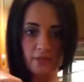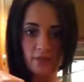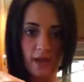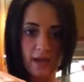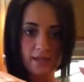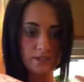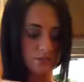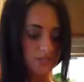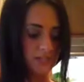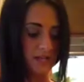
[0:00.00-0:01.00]
Okay, so
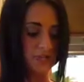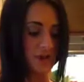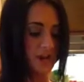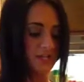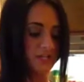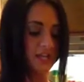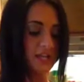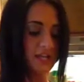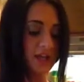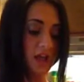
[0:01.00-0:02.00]
just that shredded
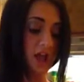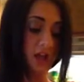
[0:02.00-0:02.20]
chicken,